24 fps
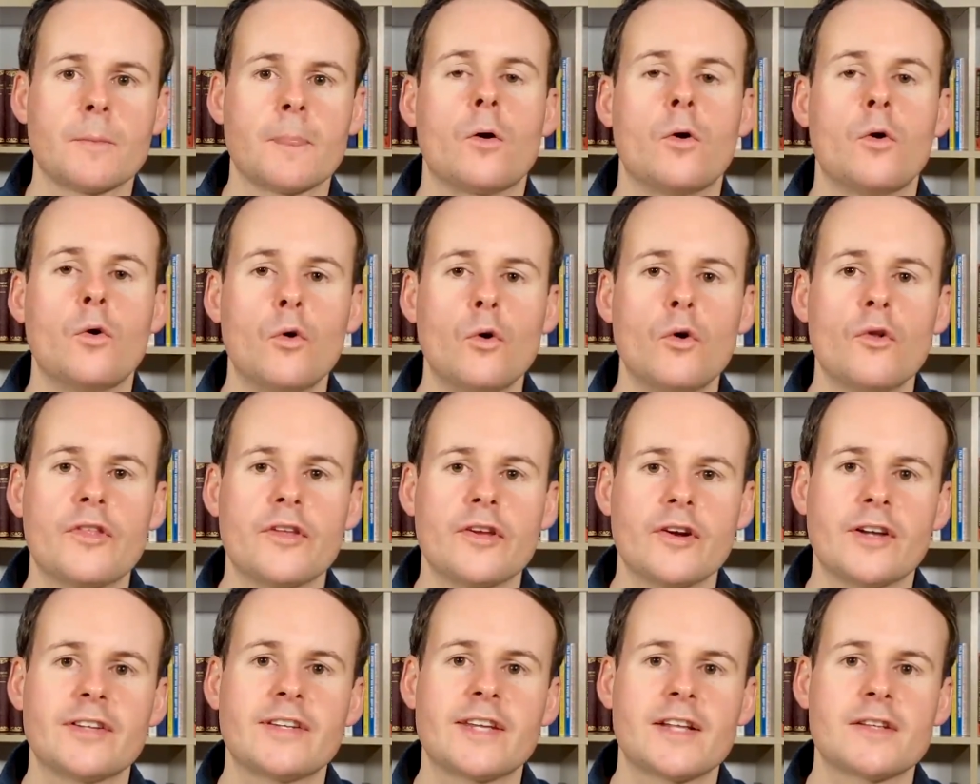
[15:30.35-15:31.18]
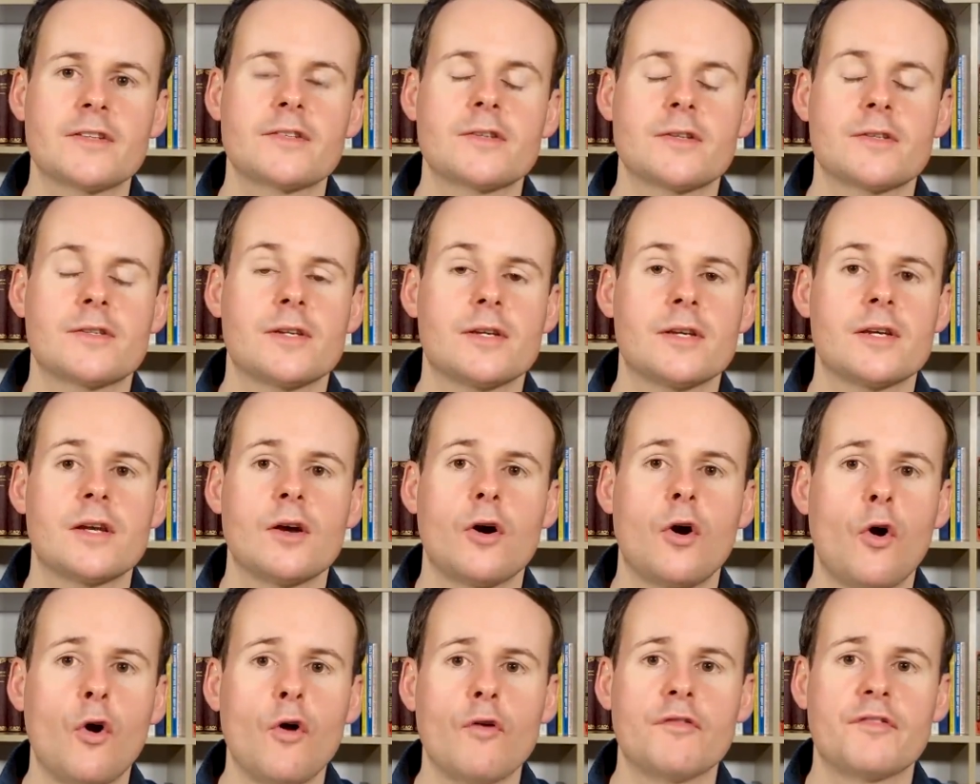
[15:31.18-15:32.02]
or the identity
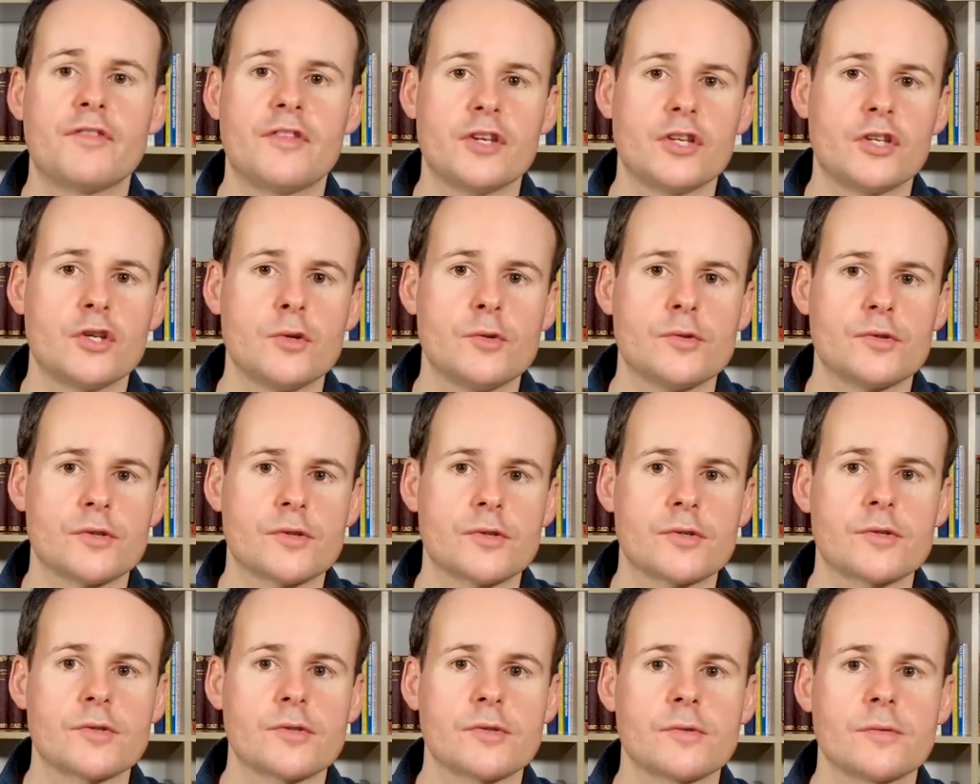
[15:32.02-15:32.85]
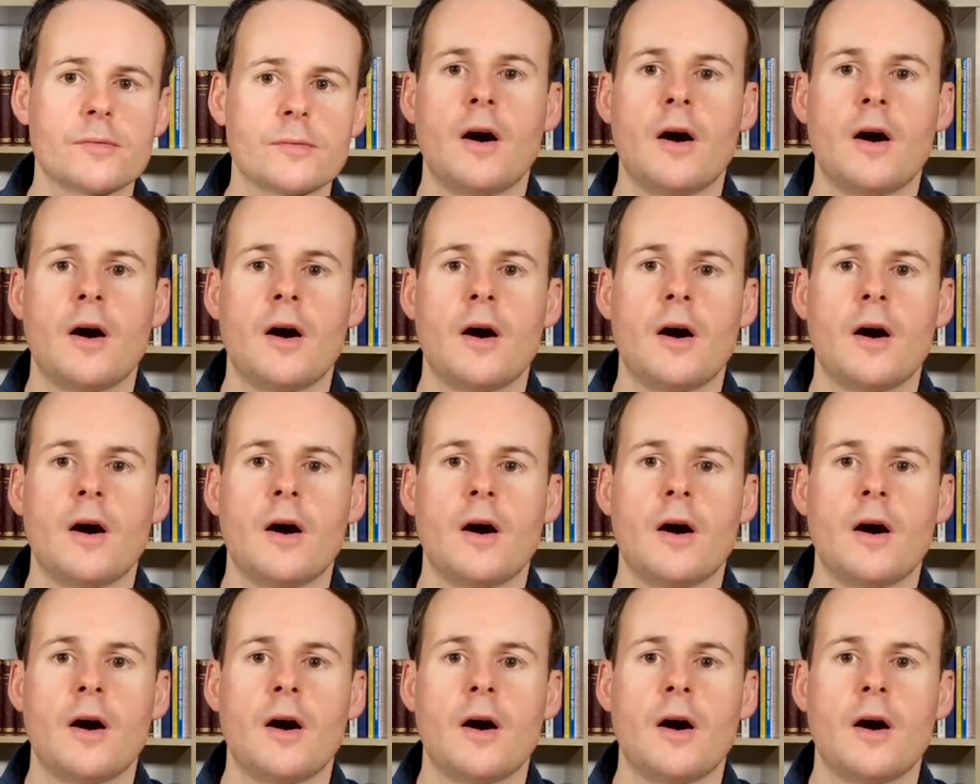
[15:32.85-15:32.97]
of the users.